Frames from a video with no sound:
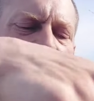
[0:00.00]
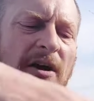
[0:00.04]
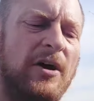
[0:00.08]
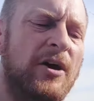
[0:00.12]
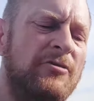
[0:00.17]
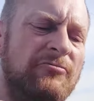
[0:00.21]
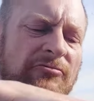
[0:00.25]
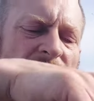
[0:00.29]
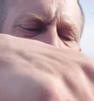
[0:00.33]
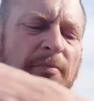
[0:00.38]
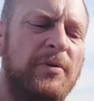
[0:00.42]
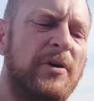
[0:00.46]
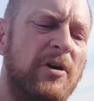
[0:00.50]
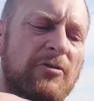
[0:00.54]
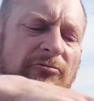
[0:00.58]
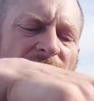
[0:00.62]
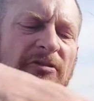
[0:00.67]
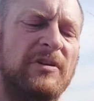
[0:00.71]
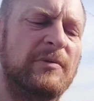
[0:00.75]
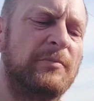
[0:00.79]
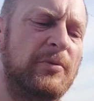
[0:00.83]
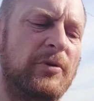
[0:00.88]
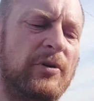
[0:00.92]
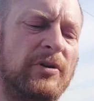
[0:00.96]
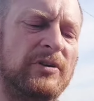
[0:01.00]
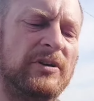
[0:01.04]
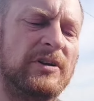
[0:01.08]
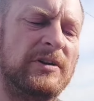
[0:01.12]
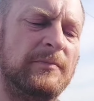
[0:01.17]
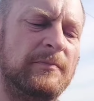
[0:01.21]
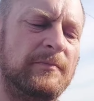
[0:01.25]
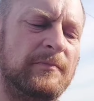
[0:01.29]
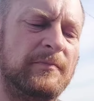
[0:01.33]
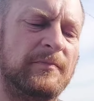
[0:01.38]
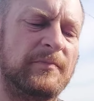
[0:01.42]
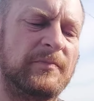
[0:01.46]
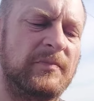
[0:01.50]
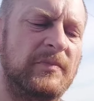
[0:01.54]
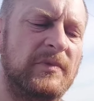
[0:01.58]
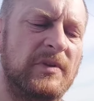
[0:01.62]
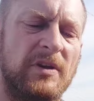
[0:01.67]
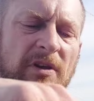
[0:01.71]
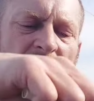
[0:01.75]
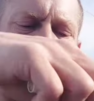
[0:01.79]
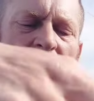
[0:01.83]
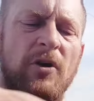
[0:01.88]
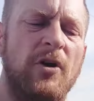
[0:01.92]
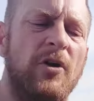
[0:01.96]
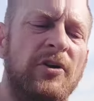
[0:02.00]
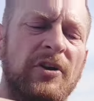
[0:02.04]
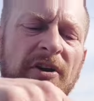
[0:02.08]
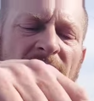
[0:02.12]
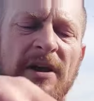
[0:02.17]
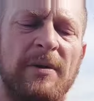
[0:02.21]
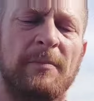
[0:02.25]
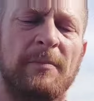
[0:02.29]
100-pound rig body on an